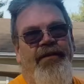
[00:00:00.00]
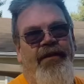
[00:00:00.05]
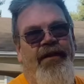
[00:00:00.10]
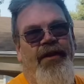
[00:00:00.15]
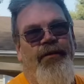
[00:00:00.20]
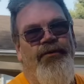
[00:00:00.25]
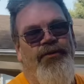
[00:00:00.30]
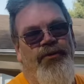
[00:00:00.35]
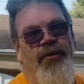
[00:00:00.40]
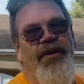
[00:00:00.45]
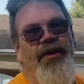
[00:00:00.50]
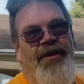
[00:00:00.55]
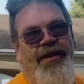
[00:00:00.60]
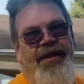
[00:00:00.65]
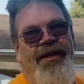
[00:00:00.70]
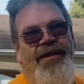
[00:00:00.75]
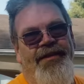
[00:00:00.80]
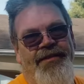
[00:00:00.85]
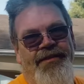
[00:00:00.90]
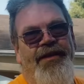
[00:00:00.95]
It was one of the
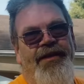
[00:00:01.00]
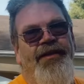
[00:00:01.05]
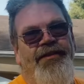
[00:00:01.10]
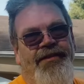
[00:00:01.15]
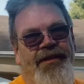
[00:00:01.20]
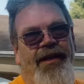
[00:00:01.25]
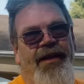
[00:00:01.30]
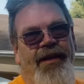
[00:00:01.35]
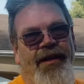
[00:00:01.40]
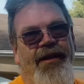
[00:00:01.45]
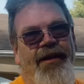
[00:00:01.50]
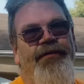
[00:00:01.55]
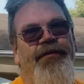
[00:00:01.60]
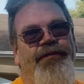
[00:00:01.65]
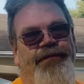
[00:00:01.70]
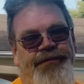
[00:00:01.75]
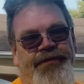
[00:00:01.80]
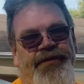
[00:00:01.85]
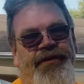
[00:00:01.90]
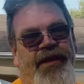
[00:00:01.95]
neatest things I think I've
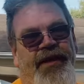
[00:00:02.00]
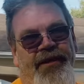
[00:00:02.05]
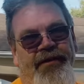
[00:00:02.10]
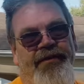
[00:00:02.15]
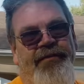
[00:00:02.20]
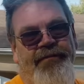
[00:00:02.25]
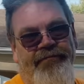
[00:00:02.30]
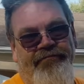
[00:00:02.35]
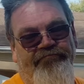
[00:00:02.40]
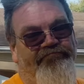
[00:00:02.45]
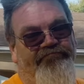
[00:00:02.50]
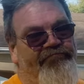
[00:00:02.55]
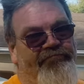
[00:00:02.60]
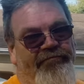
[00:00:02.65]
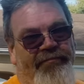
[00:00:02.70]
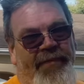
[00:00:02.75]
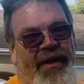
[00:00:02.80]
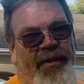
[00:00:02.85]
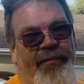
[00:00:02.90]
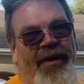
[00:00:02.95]
seen
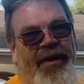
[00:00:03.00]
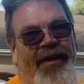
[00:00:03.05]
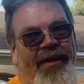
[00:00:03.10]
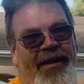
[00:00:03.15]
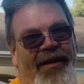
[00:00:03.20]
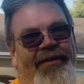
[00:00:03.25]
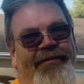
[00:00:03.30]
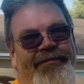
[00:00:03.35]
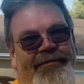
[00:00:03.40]
in my life.